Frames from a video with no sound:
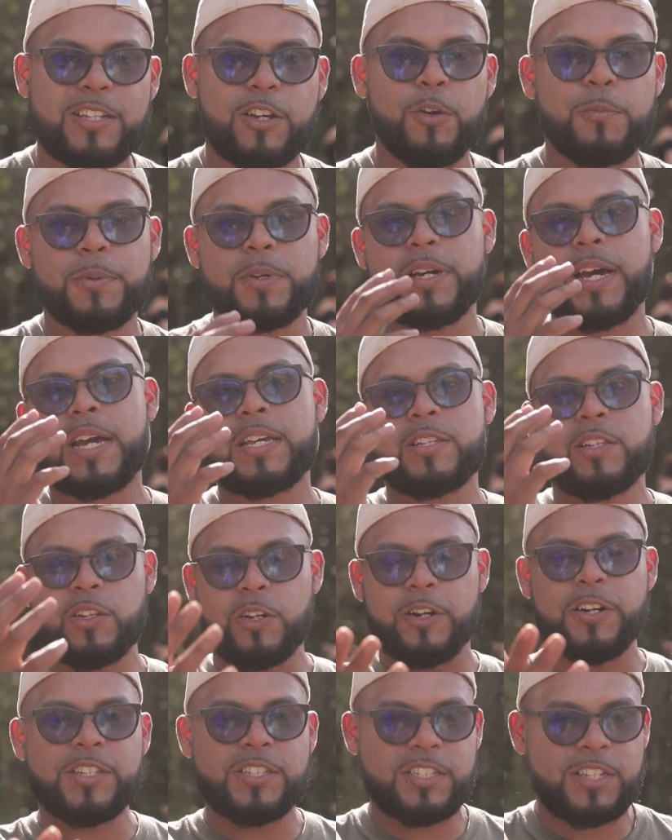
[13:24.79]
I hope you guys
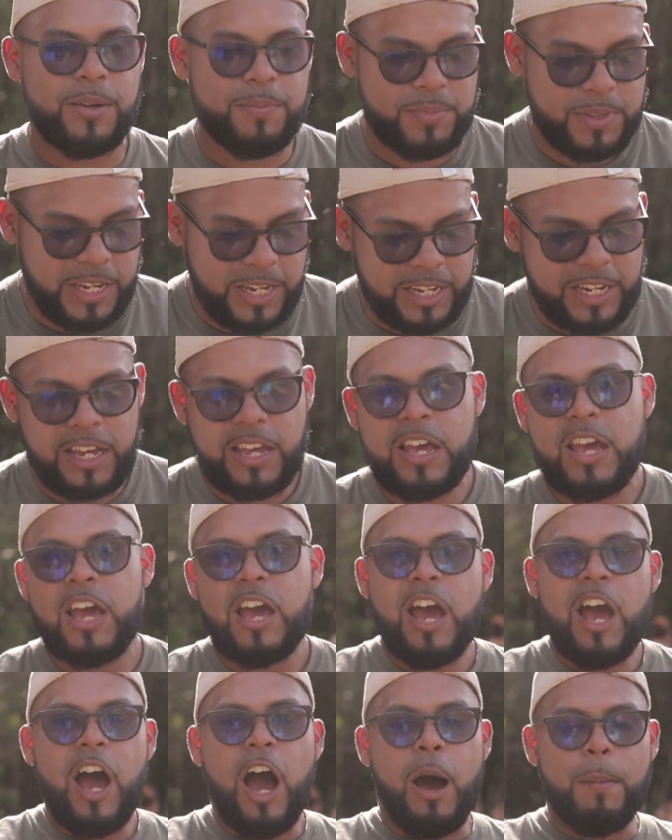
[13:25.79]
learned something
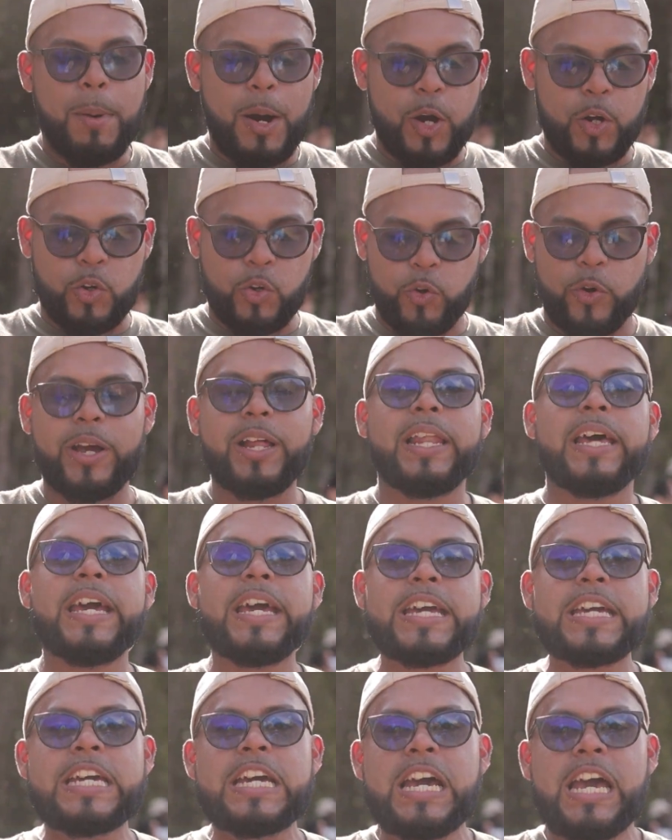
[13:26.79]
about
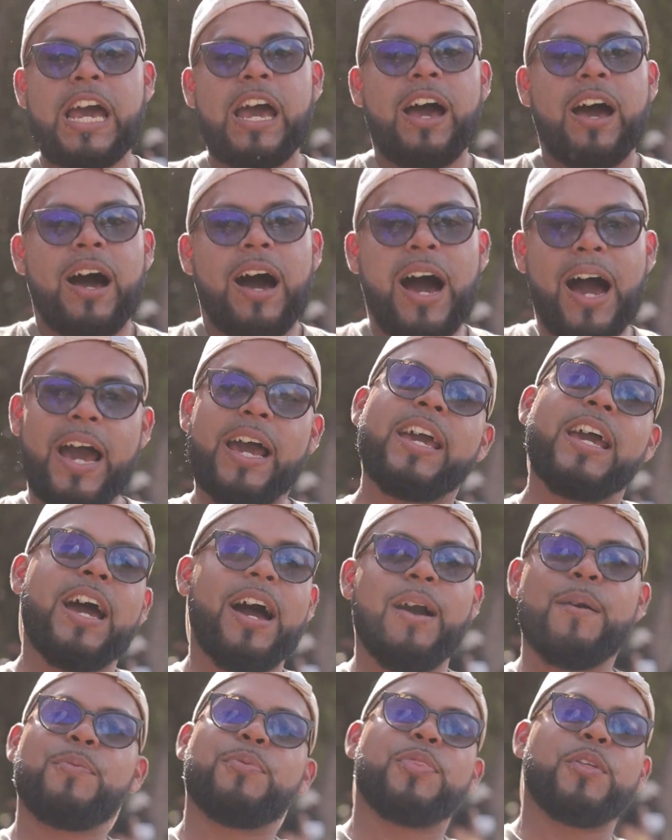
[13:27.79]
grilling. I
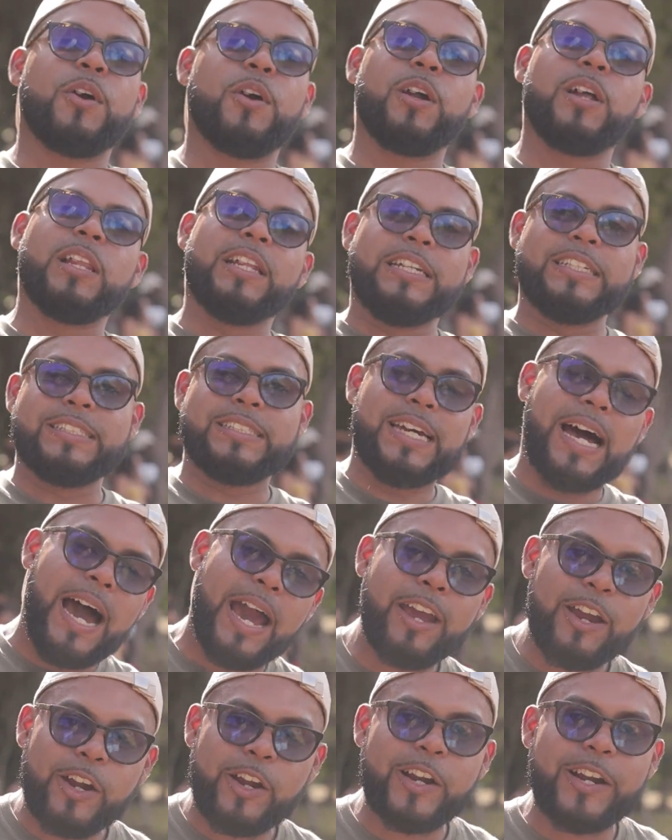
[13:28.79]
am thoroughly
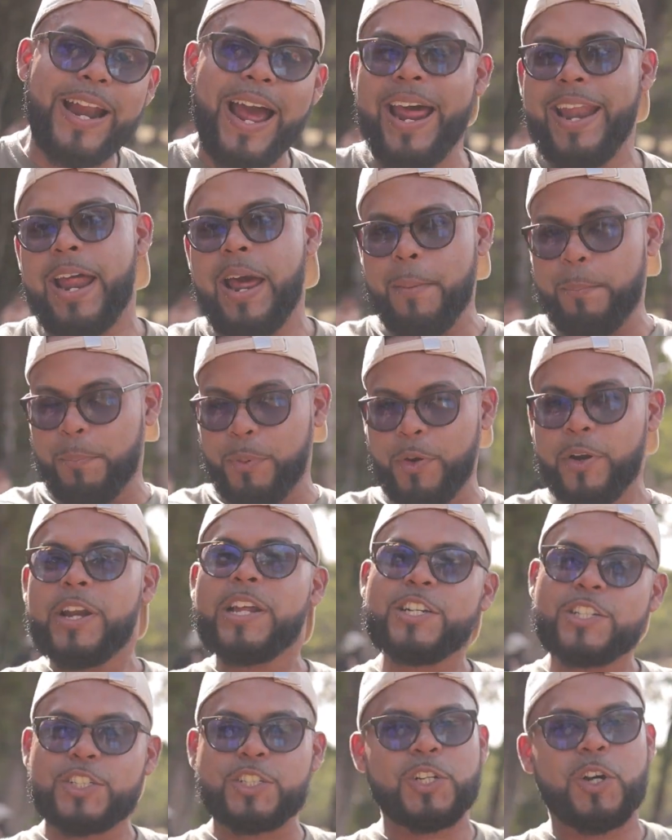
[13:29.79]
tired and I'm
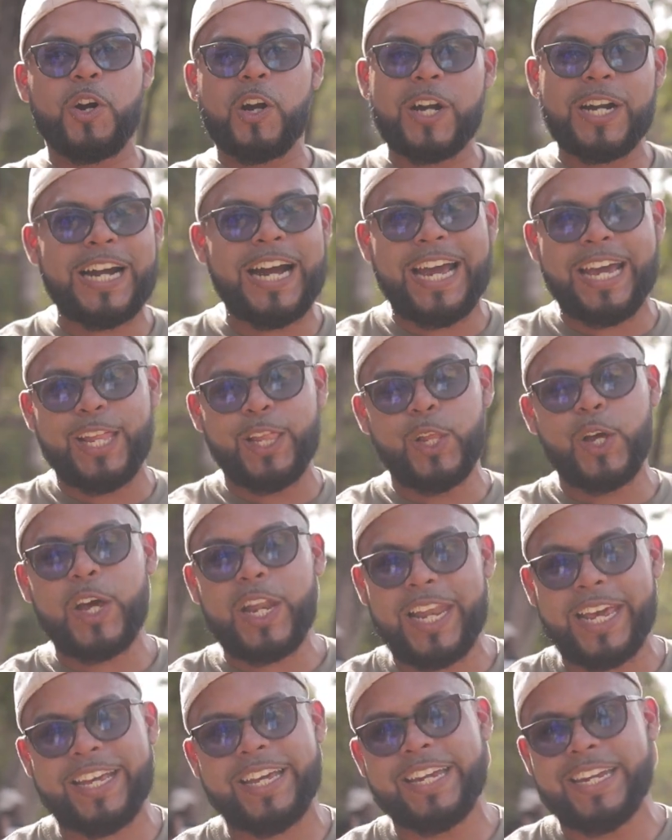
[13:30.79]
pretty sure I
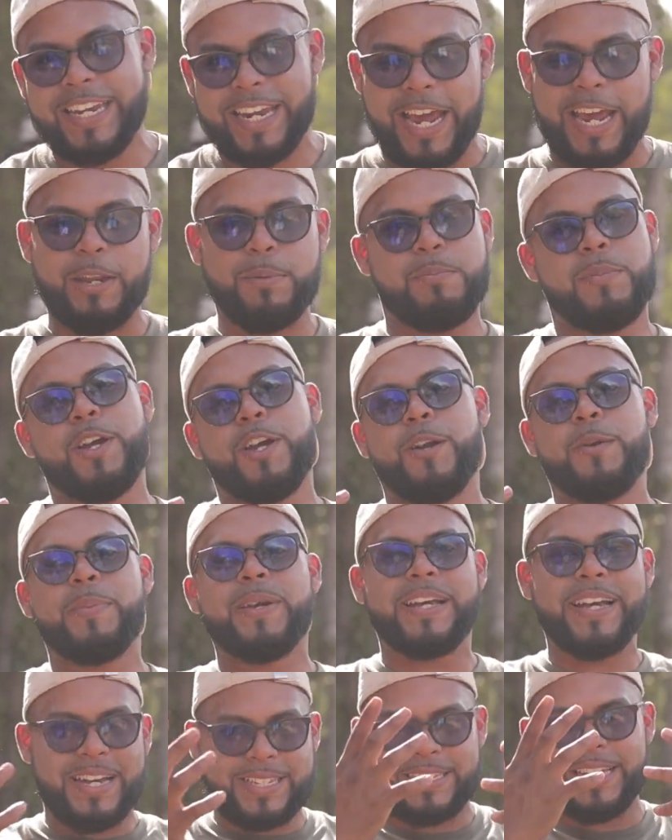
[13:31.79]
look like a nightmare
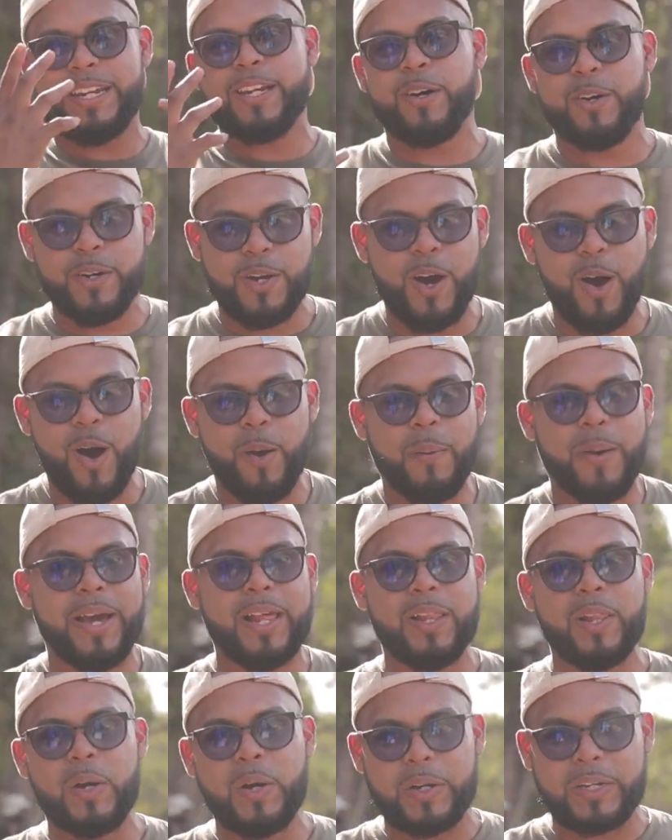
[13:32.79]
because I don't know how I
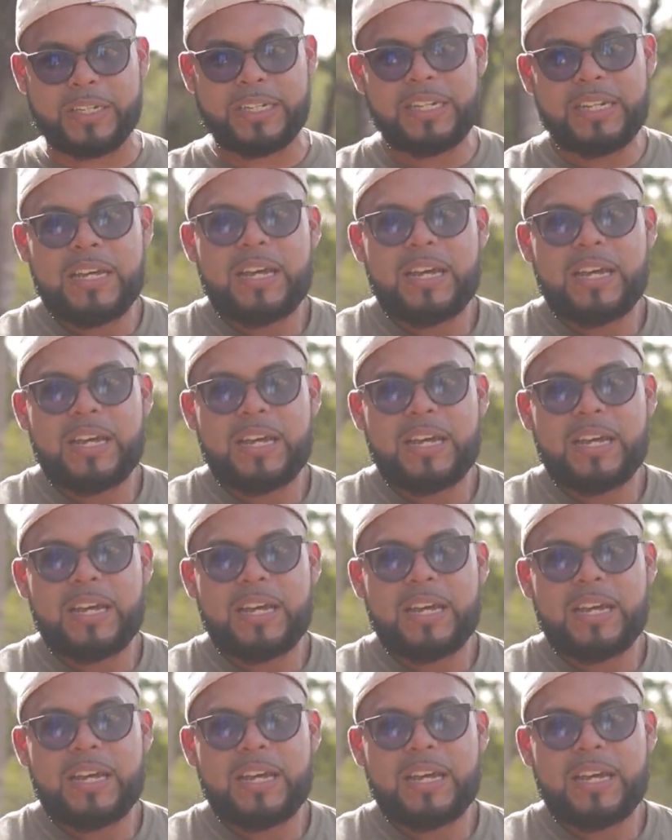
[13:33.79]
look.